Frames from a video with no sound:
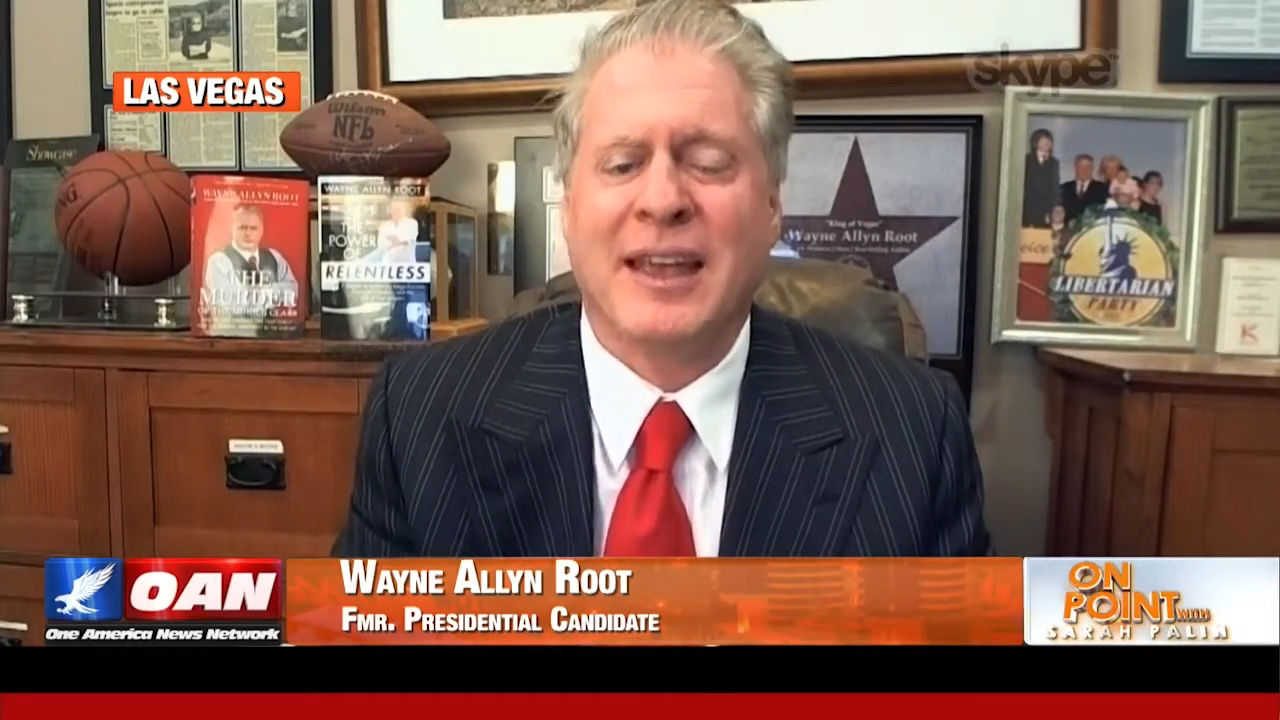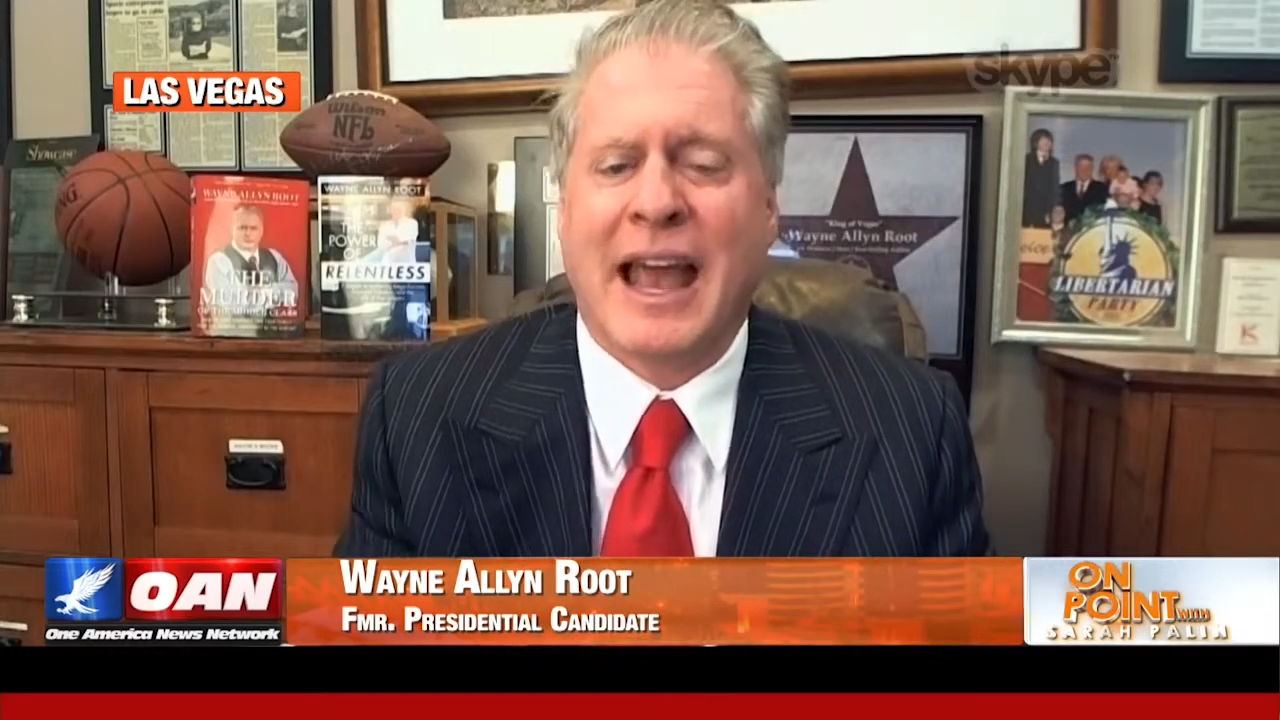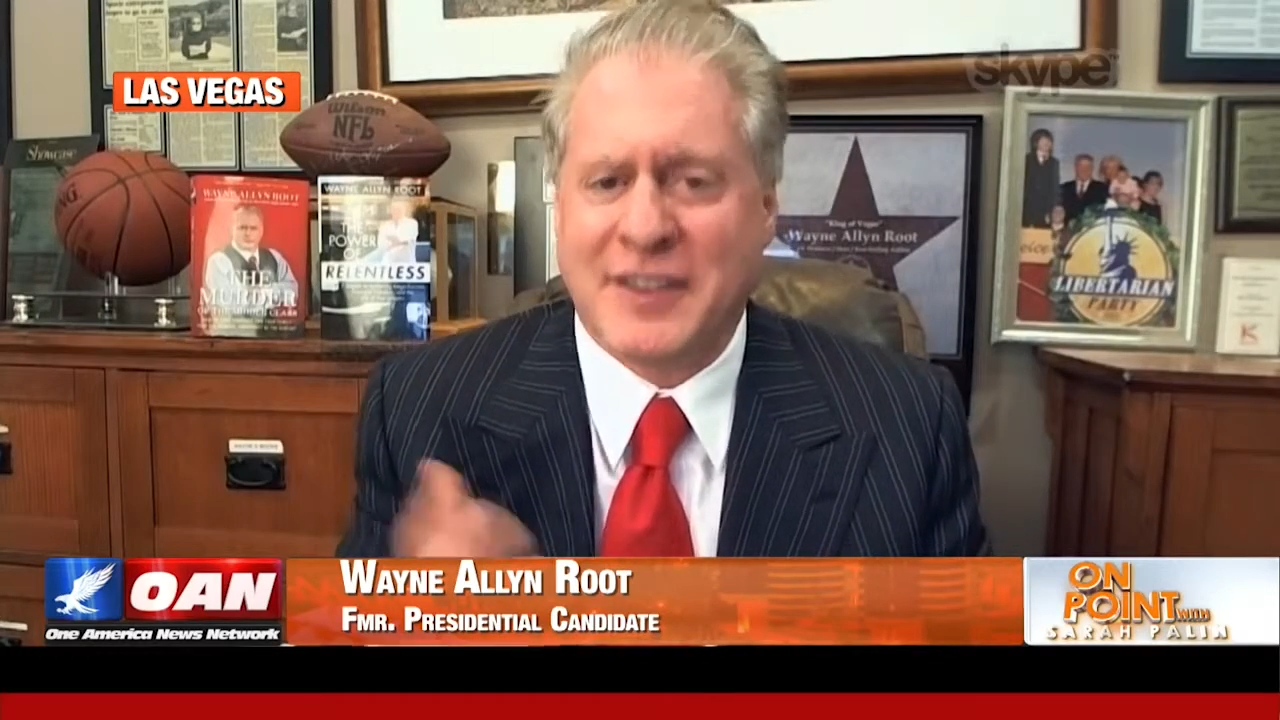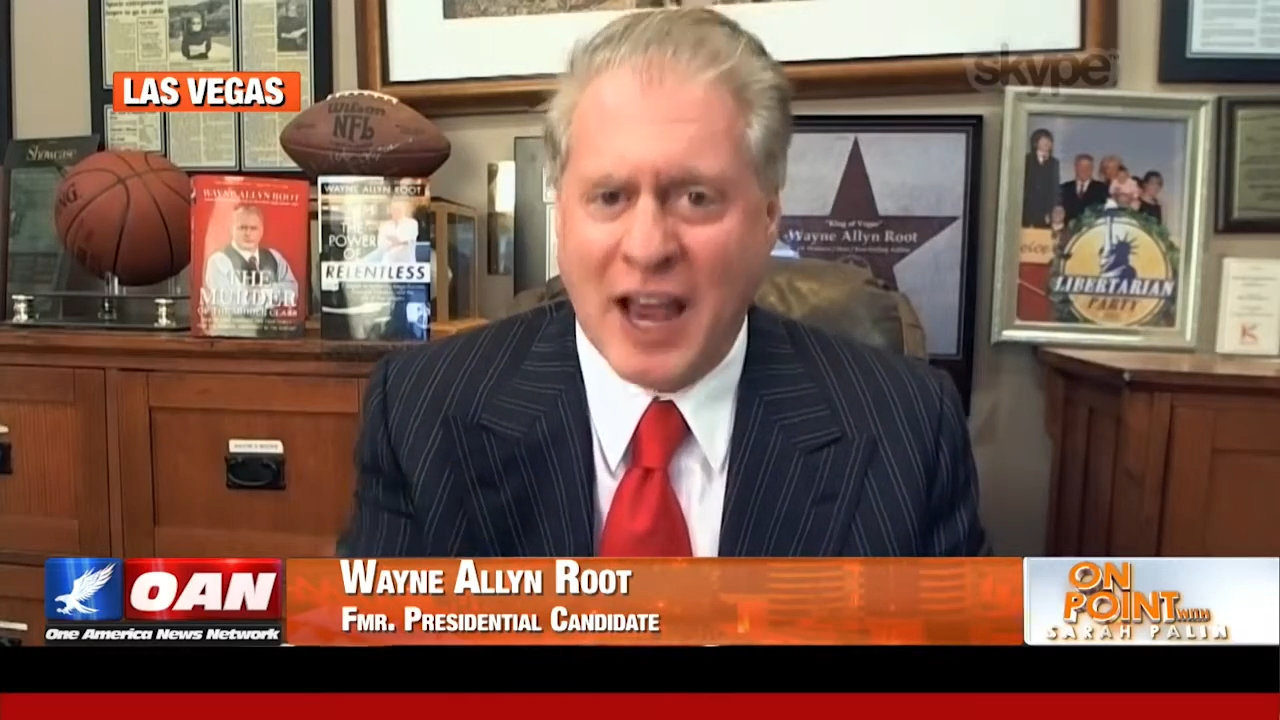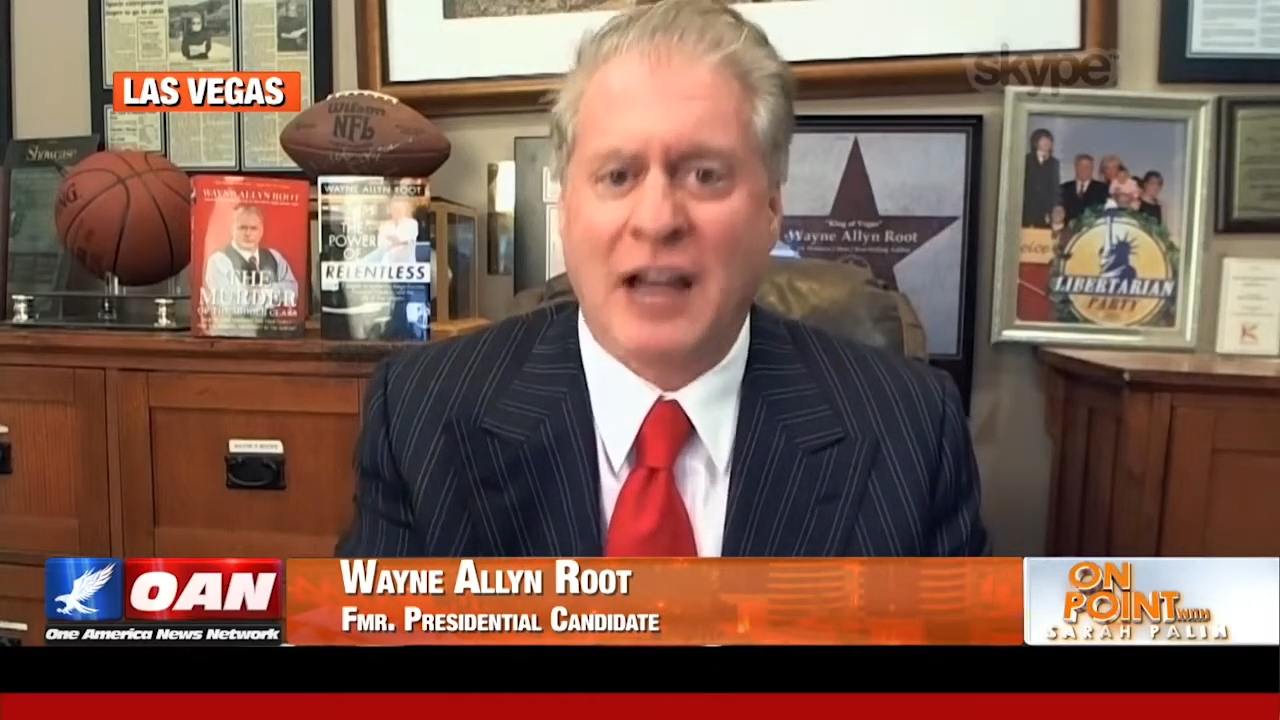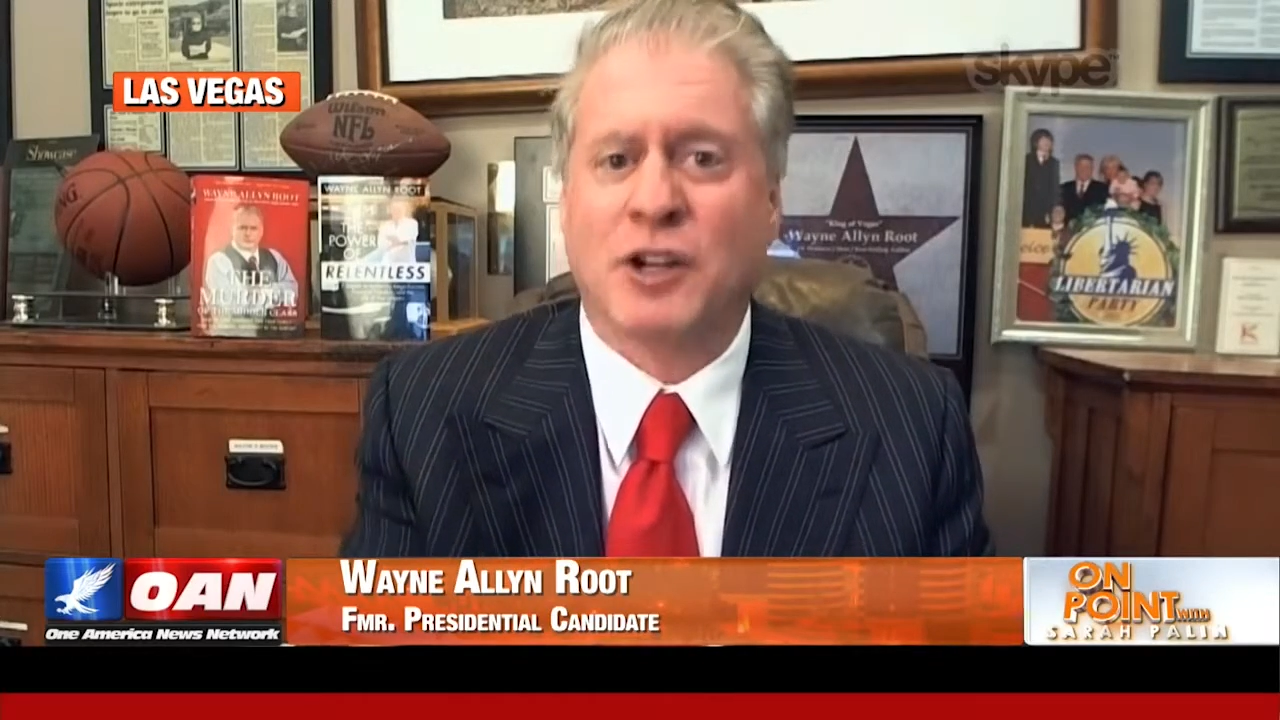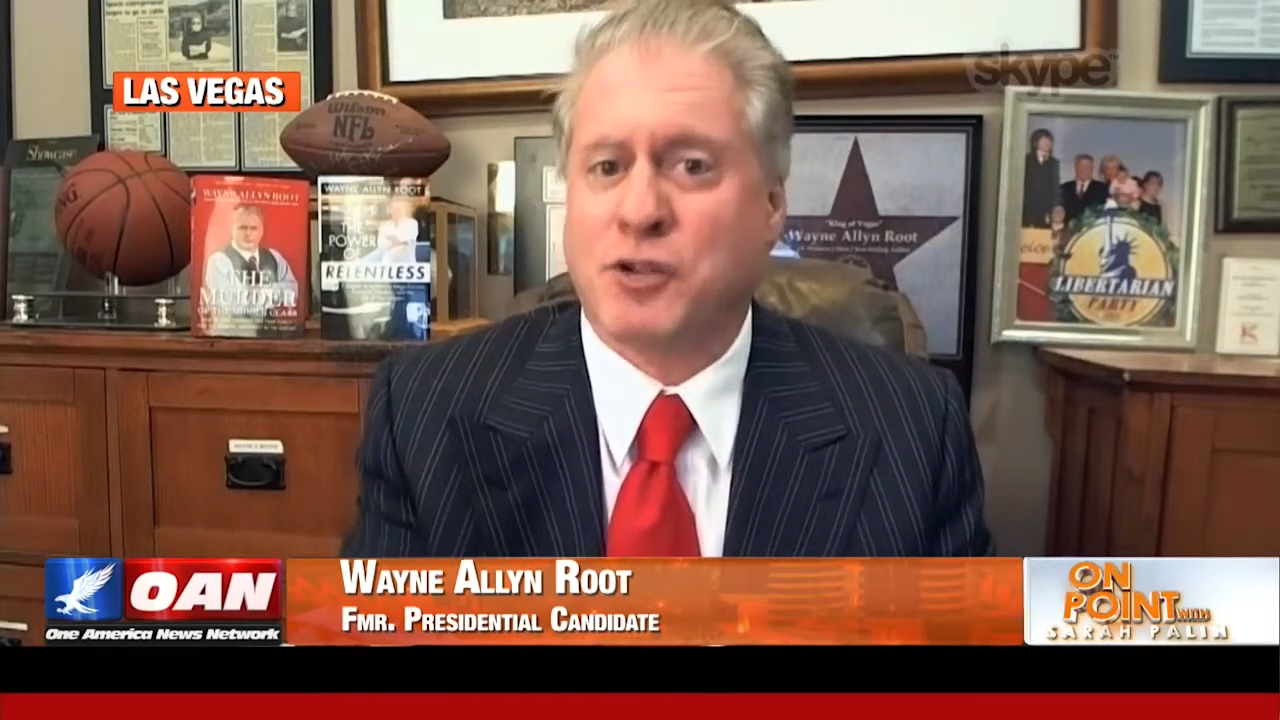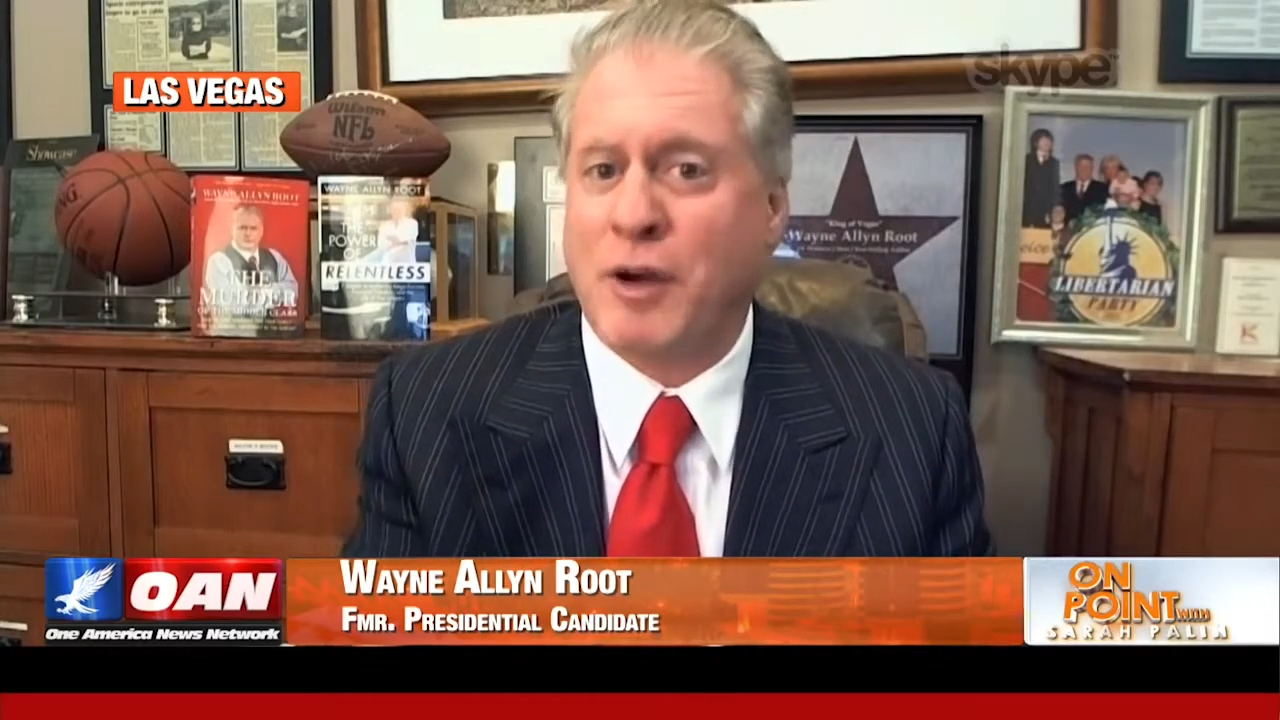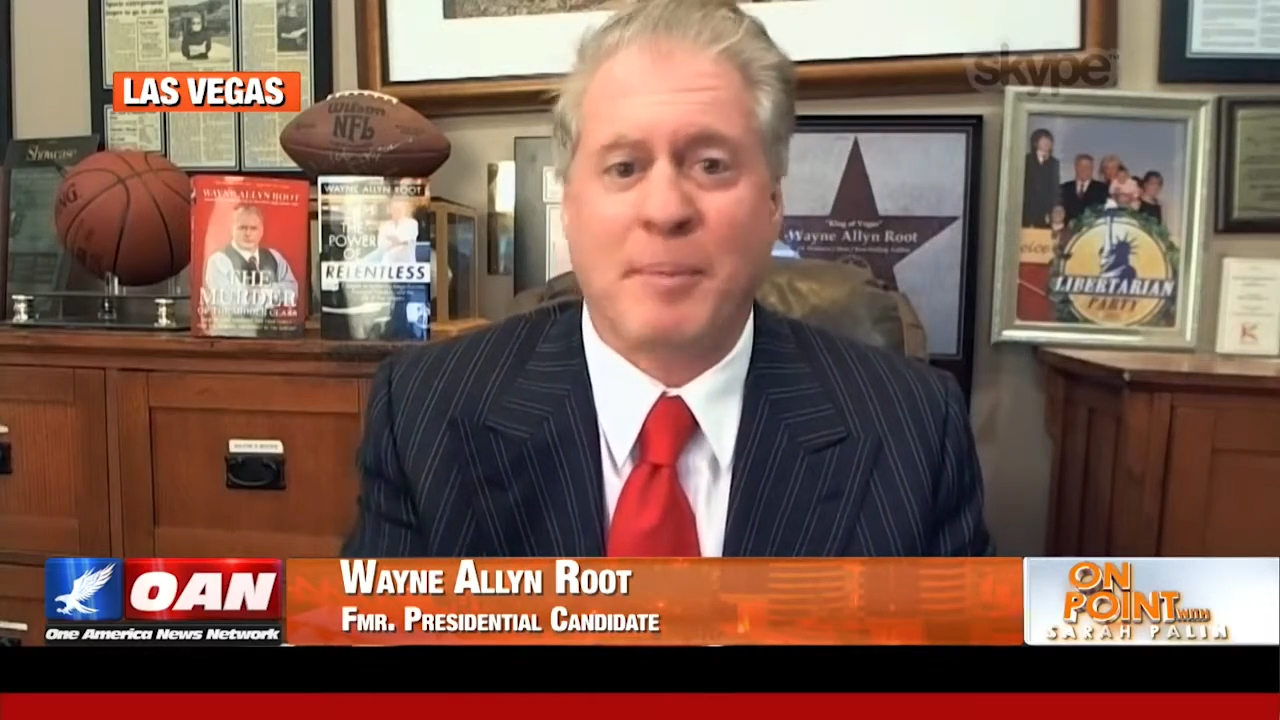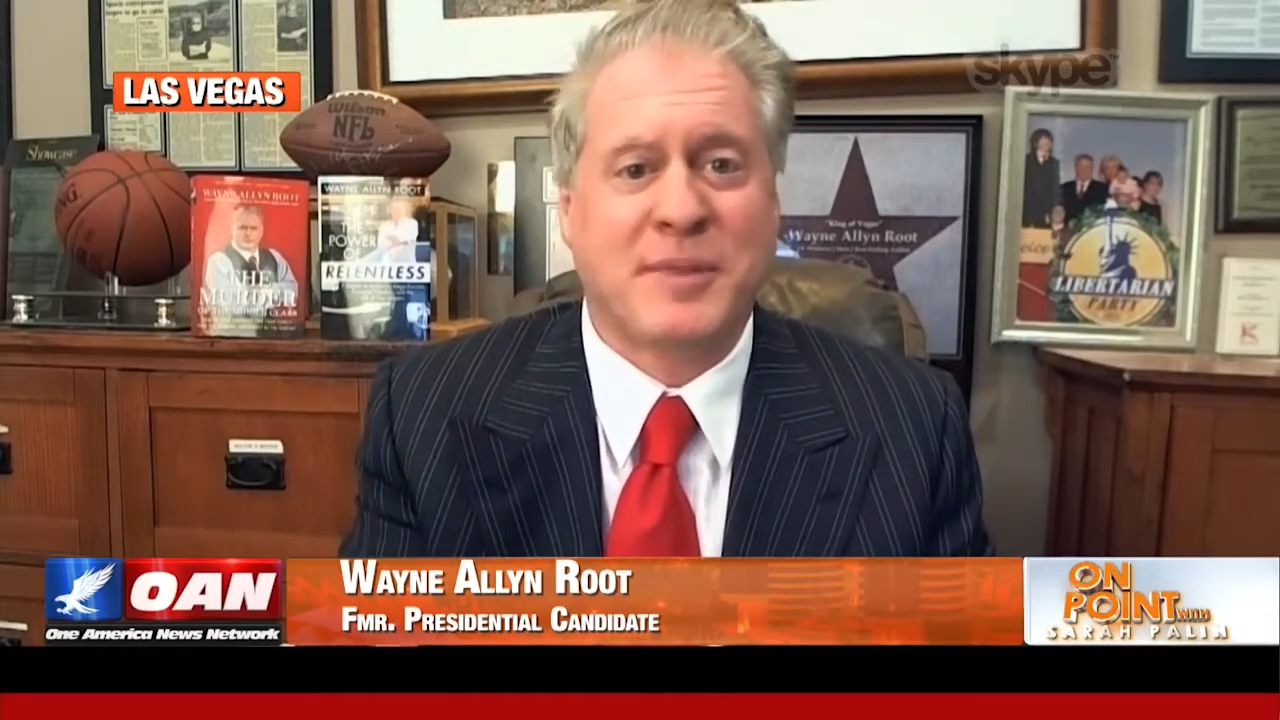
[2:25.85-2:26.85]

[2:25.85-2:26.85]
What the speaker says: And Donald Trump